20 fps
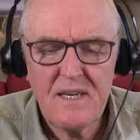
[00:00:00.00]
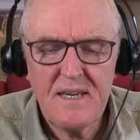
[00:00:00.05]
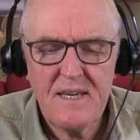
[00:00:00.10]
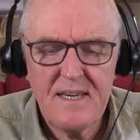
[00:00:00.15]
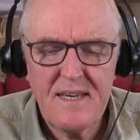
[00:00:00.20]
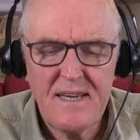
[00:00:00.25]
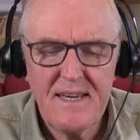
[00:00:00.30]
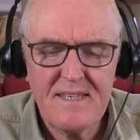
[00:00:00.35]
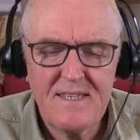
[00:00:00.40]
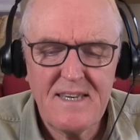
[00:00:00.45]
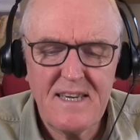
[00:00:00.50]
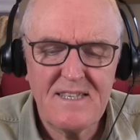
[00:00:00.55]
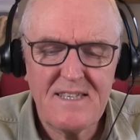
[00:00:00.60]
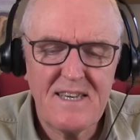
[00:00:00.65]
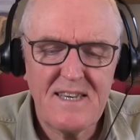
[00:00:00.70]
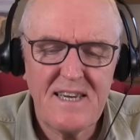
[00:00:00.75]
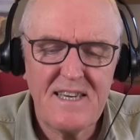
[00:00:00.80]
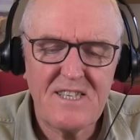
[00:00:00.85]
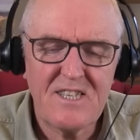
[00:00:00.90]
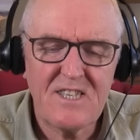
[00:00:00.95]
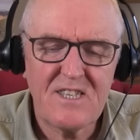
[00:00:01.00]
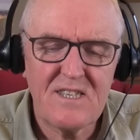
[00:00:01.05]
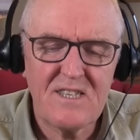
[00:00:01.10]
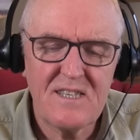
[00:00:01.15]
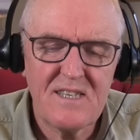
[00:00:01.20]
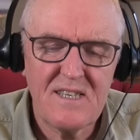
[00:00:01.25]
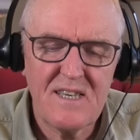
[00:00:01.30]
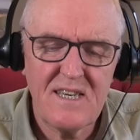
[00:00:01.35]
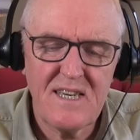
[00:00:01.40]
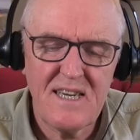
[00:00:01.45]
it, it, it's
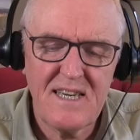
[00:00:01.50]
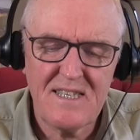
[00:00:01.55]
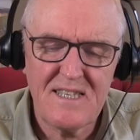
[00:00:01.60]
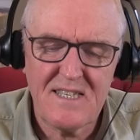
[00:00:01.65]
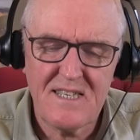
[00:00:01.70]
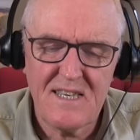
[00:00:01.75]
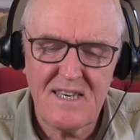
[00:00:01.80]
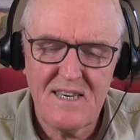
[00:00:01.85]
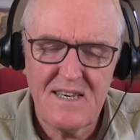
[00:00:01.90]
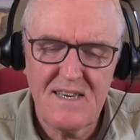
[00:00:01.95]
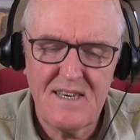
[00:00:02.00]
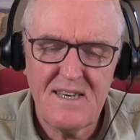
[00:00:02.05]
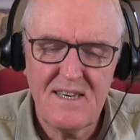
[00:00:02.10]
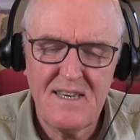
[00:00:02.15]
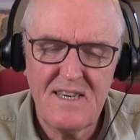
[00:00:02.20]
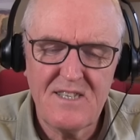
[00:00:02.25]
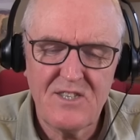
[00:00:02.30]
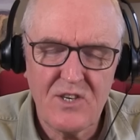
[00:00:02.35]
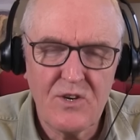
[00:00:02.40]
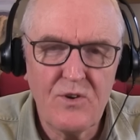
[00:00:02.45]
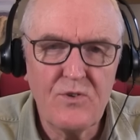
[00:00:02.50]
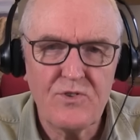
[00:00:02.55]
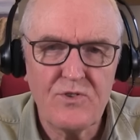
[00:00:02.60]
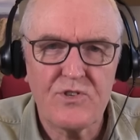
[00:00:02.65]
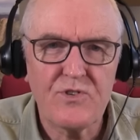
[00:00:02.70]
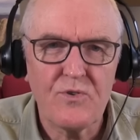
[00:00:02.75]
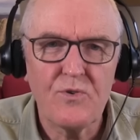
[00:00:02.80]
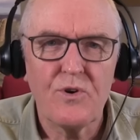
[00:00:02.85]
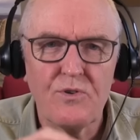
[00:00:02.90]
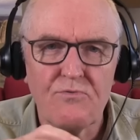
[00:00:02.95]
it's a uh, it's a good
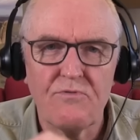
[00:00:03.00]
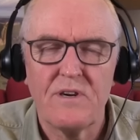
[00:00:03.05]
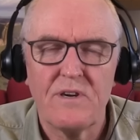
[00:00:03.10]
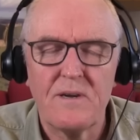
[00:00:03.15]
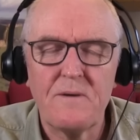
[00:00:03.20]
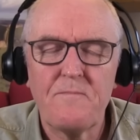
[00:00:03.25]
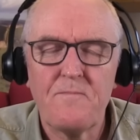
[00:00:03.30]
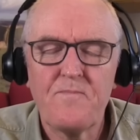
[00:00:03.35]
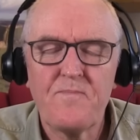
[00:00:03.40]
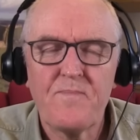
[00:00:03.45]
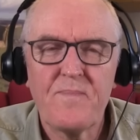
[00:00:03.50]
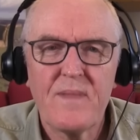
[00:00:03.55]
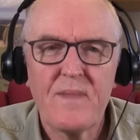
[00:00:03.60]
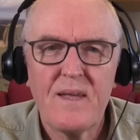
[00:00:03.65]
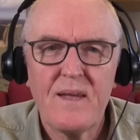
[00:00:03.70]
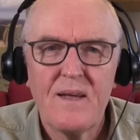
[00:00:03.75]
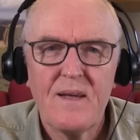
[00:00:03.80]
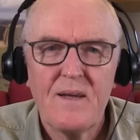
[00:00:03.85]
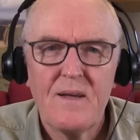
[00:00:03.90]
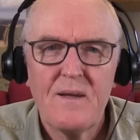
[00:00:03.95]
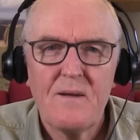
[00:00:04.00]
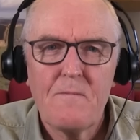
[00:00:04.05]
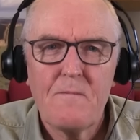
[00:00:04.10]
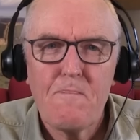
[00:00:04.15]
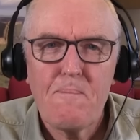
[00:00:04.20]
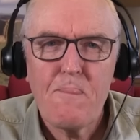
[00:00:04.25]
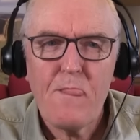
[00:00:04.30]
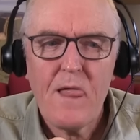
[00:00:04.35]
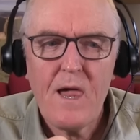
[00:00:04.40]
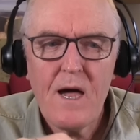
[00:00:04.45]
story, mm. um,
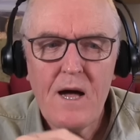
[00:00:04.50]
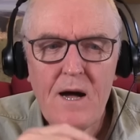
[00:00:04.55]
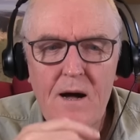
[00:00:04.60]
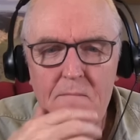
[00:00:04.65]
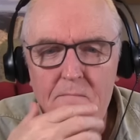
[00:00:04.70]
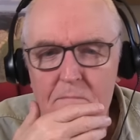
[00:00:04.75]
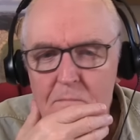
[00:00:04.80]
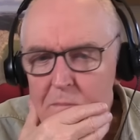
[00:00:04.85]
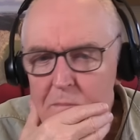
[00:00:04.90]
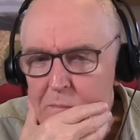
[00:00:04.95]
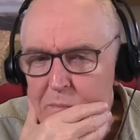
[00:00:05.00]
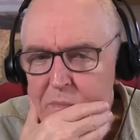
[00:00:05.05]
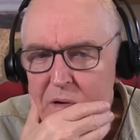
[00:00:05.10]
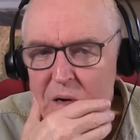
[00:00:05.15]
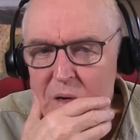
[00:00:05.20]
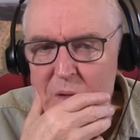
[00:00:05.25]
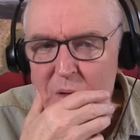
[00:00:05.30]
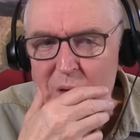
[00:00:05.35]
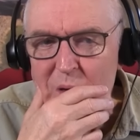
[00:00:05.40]
mm-hmm. but